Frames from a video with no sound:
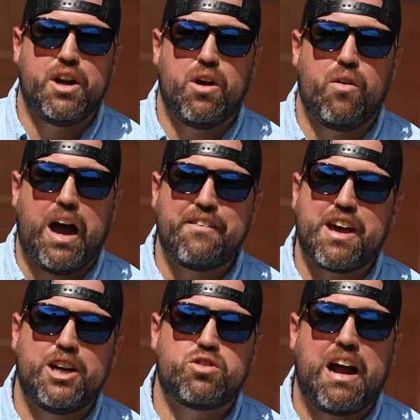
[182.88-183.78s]
know, I've
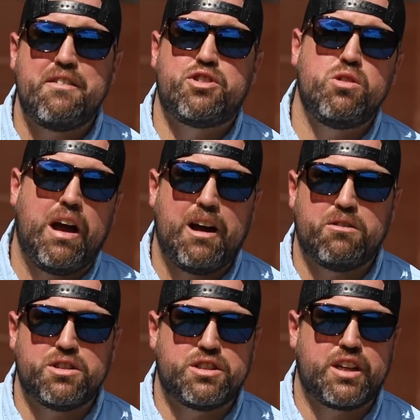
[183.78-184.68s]
got to drive 2
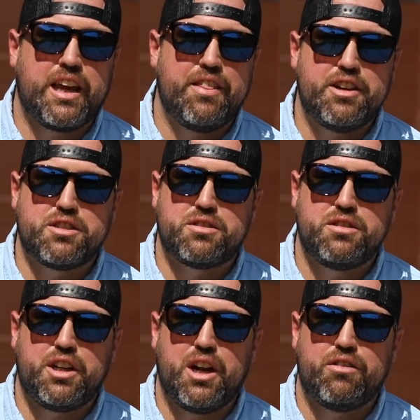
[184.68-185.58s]
hours to get this,
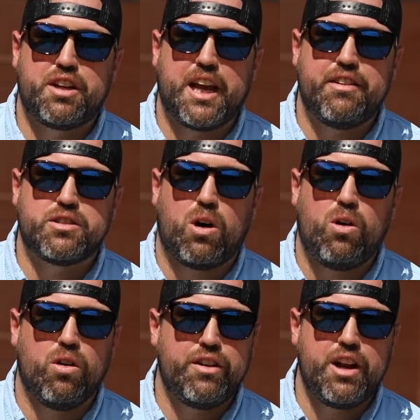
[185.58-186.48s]
you know, to get this
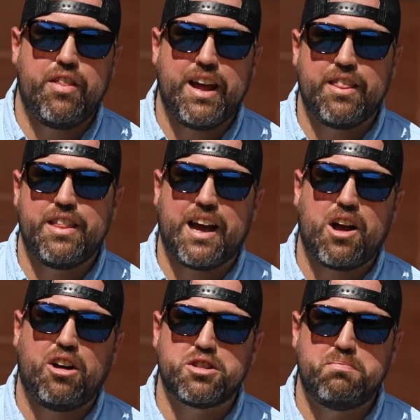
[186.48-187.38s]
hull. You know, that
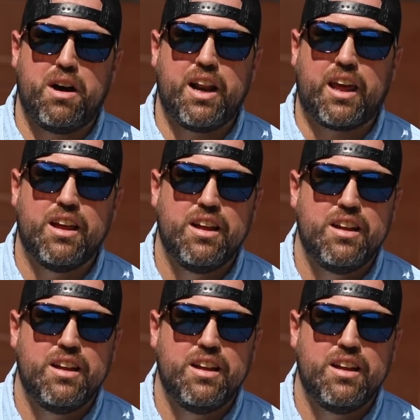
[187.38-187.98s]
costs money.